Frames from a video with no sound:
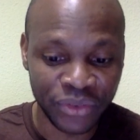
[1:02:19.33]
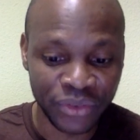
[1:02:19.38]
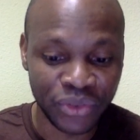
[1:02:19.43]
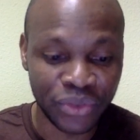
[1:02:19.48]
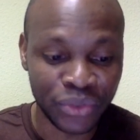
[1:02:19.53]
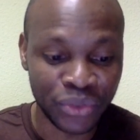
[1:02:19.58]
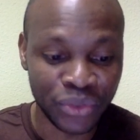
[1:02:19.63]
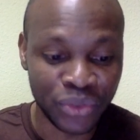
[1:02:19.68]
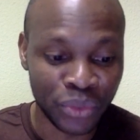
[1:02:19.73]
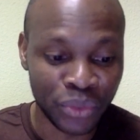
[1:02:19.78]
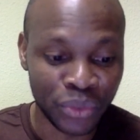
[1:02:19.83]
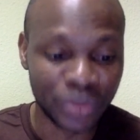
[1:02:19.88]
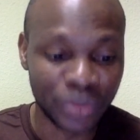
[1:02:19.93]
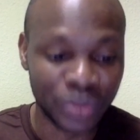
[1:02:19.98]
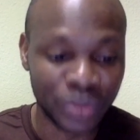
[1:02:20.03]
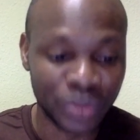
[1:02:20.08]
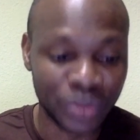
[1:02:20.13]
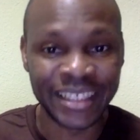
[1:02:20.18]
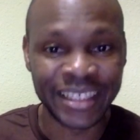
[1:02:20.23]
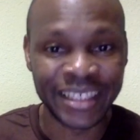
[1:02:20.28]
to
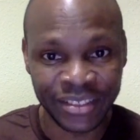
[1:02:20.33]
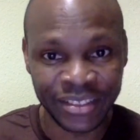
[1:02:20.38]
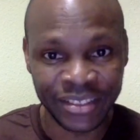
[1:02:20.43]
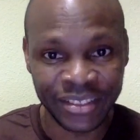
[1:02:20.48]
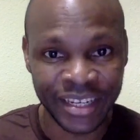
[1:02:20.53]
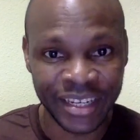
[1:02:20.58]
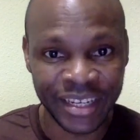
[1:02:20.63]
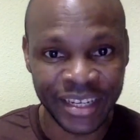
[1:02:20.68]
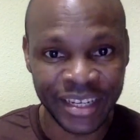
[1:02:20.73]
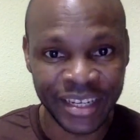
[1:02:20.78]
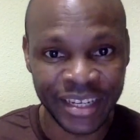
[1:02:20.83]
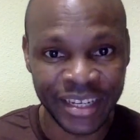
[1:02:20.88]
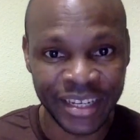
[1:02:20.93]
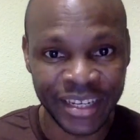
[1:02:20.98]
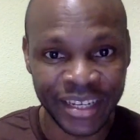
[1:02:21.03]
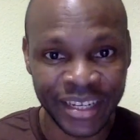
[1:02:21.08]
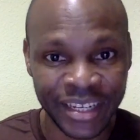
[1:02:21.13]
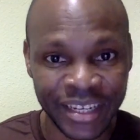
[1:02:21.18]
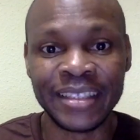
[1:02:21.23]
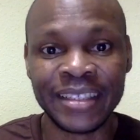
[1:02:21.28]
national
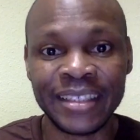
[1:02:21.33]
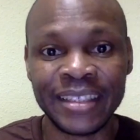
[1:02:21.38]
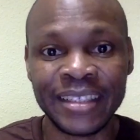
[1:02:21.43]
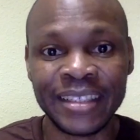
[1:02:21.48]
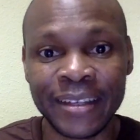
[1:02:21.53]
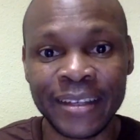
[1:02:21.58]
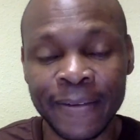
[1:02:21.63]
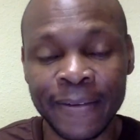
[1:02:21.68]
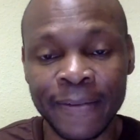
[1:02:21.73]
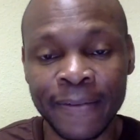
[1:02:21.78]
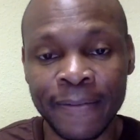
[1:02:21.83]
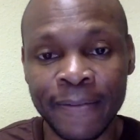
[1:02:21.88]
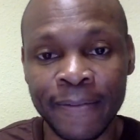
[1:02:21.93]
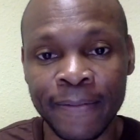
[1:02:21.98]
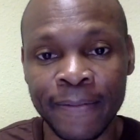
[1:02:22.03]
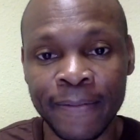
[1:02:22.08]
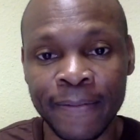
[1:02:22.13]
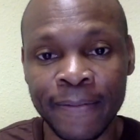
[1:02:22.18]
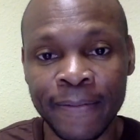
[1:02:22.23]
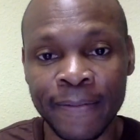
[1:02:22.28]
identity.
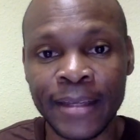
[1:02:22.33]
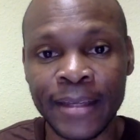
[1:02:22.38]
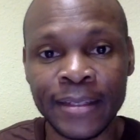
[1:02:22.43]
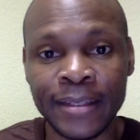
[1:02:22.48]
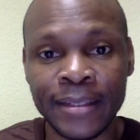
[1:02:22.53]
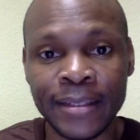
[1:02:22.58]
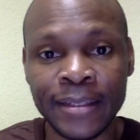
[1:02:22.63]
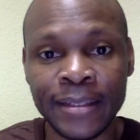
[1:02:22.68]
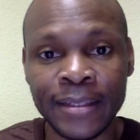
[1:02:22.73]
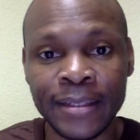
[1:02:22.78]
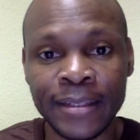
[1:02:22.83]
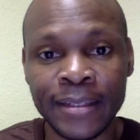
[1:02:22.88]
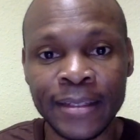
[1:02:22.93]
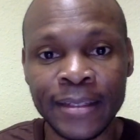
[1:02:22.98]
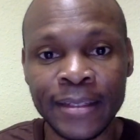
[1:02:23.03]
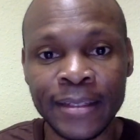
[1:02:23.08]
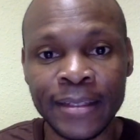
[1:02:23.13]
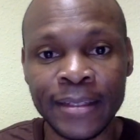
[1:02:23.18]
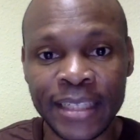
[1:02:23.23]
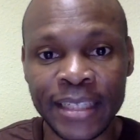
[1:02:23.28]
This
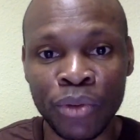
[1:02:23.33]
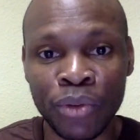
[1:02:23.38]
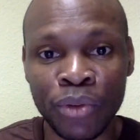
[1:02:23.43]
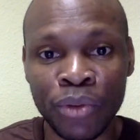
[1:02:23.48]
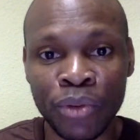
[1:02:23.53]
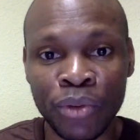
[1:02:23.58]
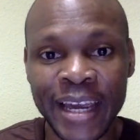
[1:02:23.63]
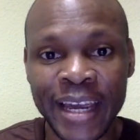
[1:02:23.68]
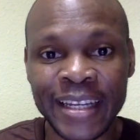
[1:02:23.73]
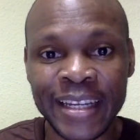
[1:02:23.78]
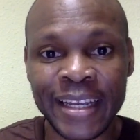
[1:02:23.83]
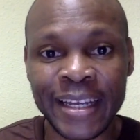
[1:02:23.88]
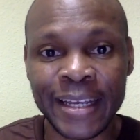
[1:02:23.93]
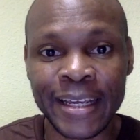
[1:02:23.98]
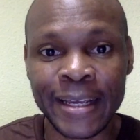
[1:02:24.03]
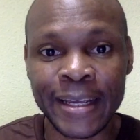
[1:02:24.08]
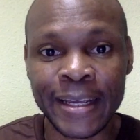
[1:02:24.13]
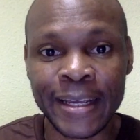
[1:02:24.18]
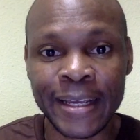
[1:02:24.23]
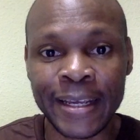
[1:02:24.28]
is where
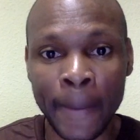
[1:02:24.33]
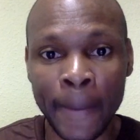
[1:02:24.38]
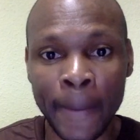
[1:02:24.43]
the